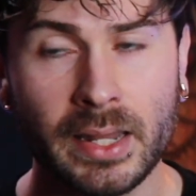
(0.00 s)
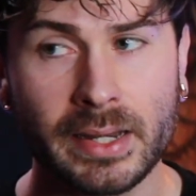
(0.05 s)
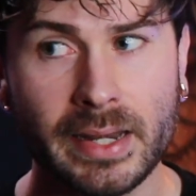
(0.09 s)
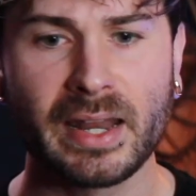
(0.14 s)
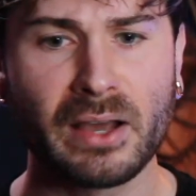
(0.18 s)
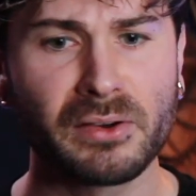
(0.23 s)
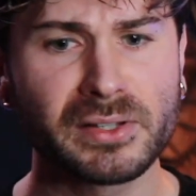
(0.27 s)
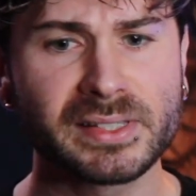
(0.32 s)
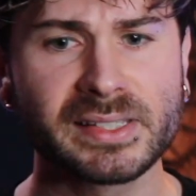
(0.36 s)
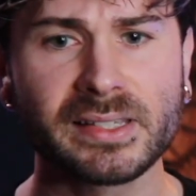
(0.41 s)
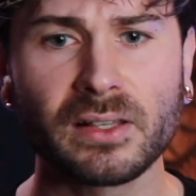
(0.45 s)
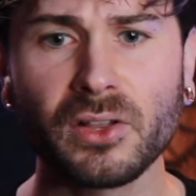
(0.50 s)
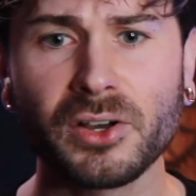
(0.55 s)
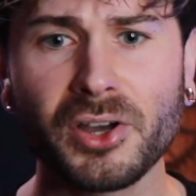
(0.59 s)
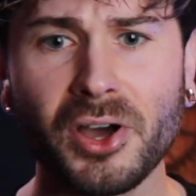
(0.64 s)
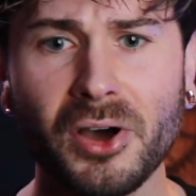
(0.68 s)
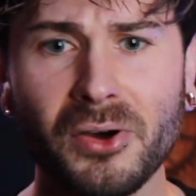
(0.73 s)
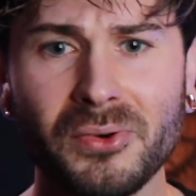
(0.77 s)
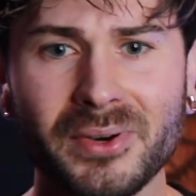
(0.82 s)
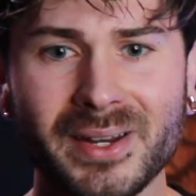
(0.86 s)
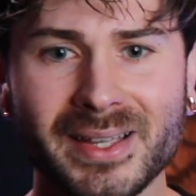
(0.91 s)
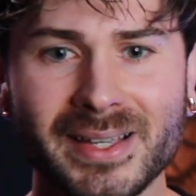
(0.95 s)
Now, a
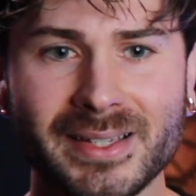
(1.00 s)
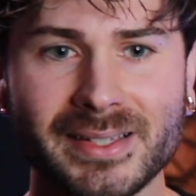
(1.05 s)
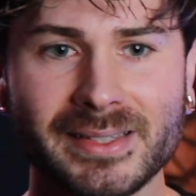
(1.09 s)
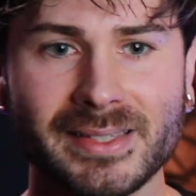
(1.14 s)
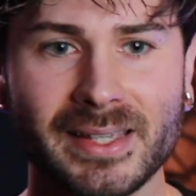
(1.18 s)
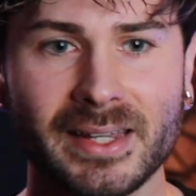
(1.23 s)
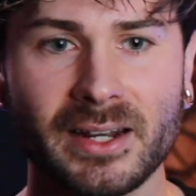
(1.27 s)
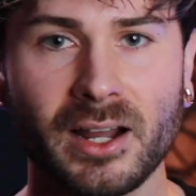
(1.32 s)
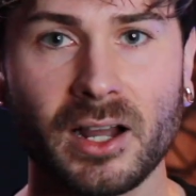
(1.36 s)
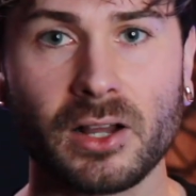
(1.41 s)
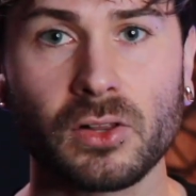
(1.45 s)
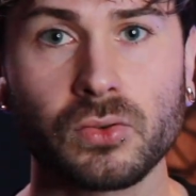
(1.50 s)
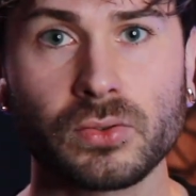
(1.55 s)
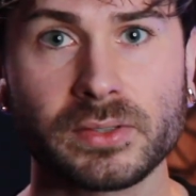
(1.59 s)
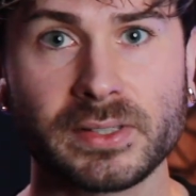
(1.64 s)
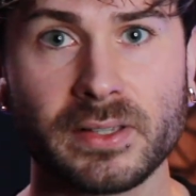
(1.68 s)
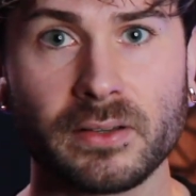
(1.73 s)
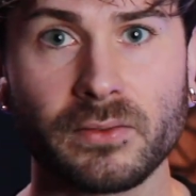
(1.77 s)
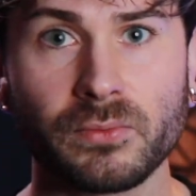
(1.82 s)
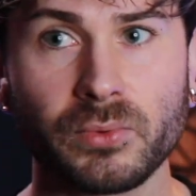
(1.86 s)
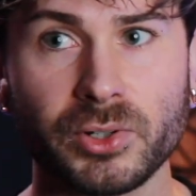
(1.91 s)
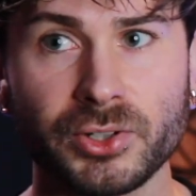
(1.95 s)
silicone is an
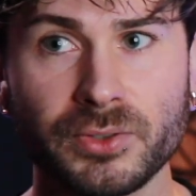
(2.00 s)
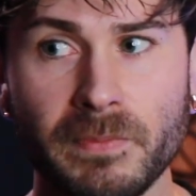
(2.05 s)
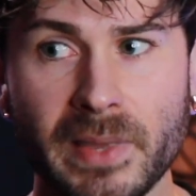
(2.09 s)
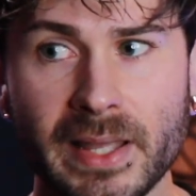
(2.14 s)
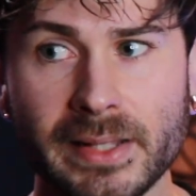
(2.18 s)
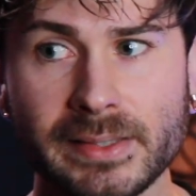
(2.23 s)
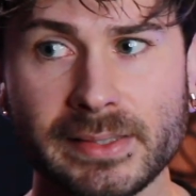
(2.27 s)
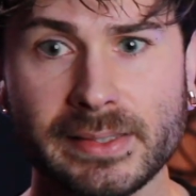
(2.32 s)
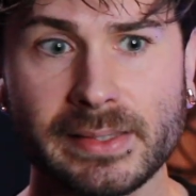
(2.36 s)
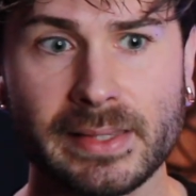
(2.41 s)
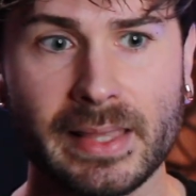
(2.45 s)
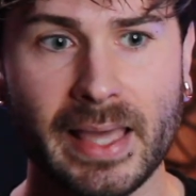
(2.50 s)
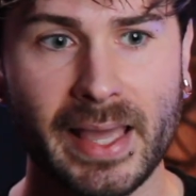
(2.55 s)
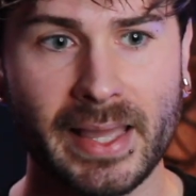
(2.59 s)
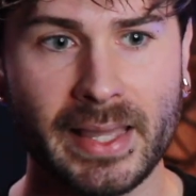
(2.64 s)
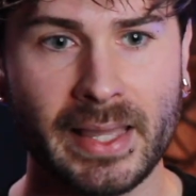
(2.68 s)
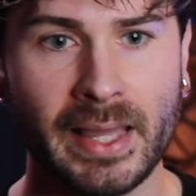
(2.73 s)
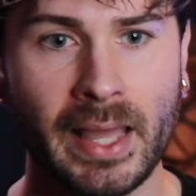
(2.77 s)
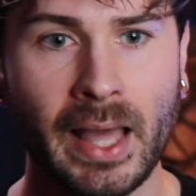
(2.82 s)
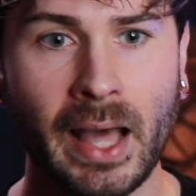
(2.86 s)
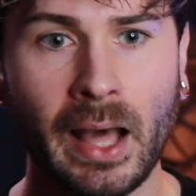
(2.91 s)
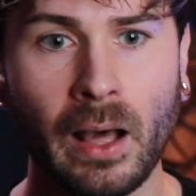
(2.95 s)
occlusive, which means that
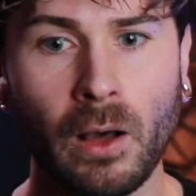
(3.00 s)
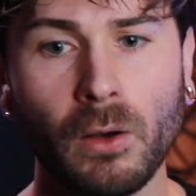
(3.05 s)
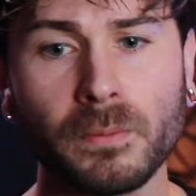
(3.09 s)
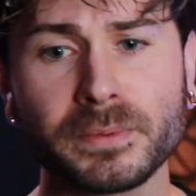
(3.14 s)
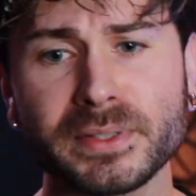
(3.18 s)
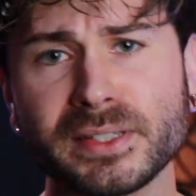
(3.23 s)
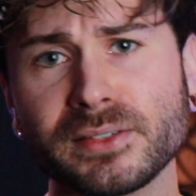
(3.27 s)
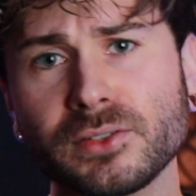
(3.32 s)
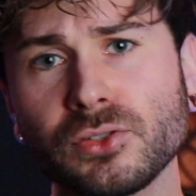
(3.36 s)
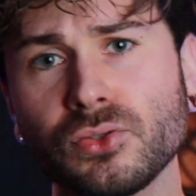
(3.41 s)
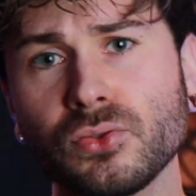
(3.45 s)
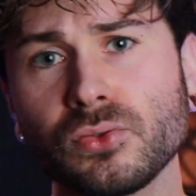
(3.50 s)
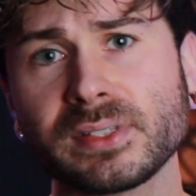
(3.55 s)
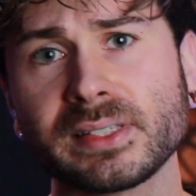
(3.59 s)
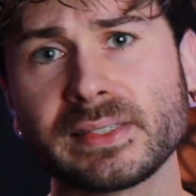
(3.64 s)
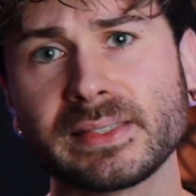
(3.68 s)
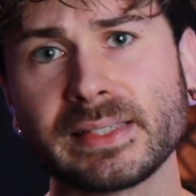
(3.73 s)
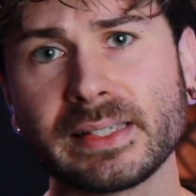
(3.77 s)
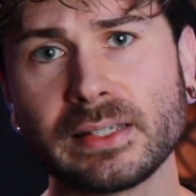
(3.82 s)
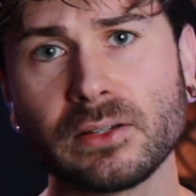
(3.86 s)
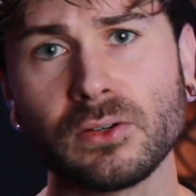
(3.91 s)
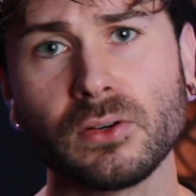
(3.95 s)
it helps to
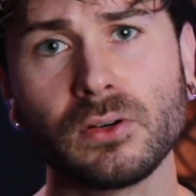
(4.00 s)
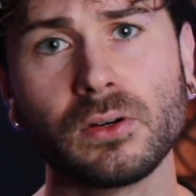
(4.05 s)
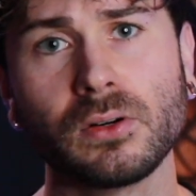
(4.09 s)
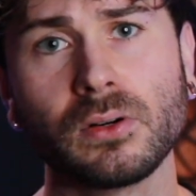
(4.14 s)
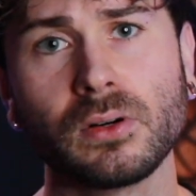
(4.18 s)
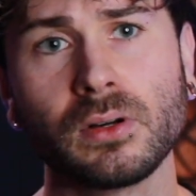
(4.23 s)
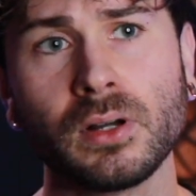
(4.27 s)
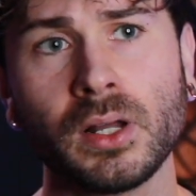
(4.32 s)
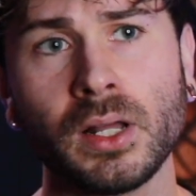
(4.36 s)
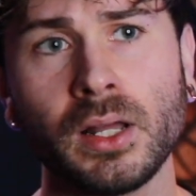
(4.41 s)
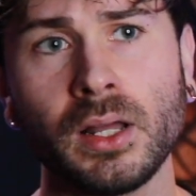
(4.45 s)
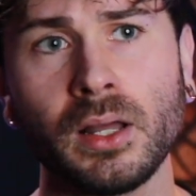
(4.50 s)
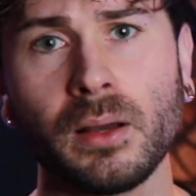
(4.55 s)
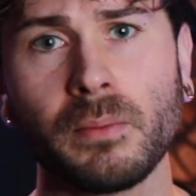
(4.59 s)
seal